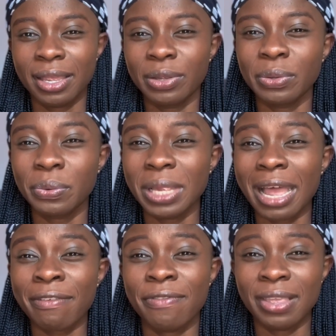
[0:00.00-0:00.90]
You know
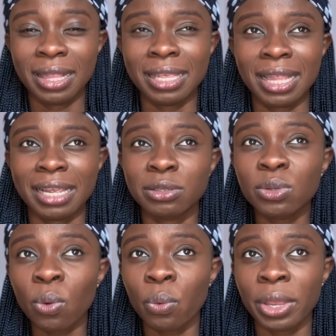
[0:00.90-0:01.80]
that feeling, like
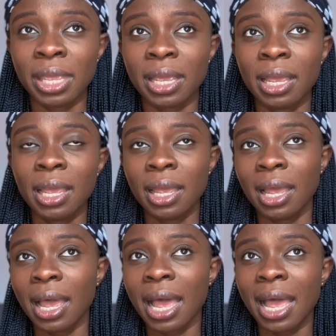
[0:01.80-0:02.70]
so weak.
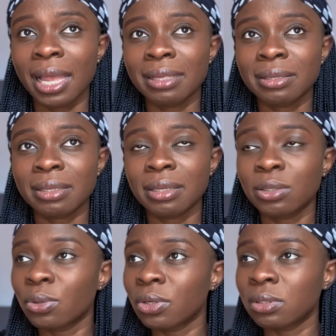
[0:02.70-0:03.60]
And
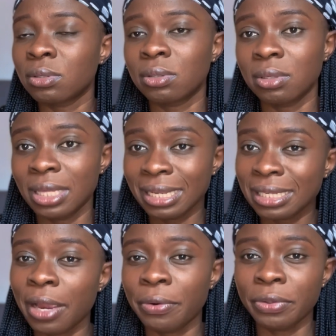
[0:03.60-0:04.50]
it was
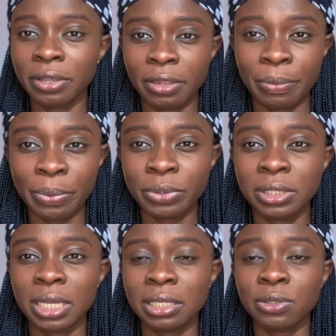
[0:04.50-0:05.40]
later on in the
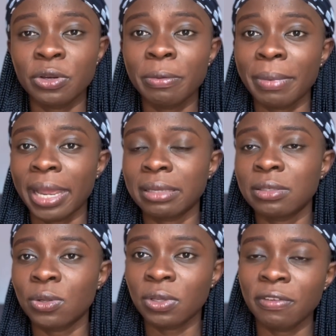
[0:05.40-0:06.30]
process during my
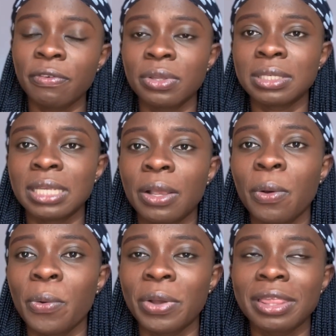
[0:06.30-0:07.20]
study for the
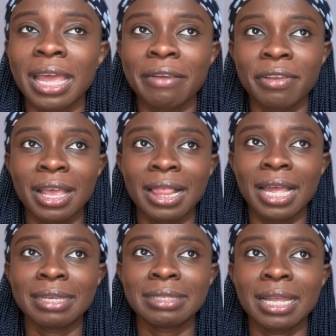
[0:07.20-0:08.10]
second one that I
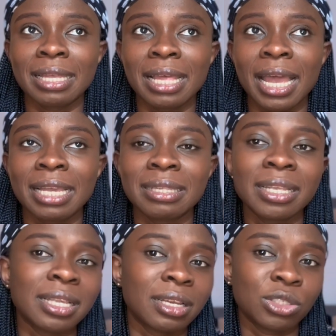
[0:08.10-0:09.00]
realized that I
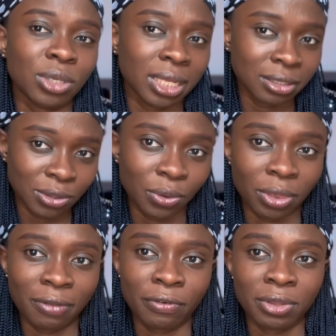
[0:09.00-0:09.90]
didn't actually
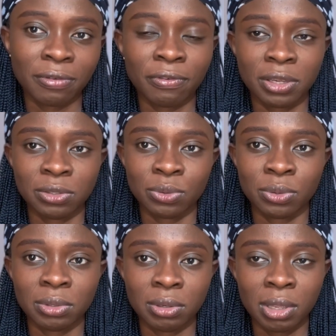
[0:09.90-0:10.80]
study for the first one.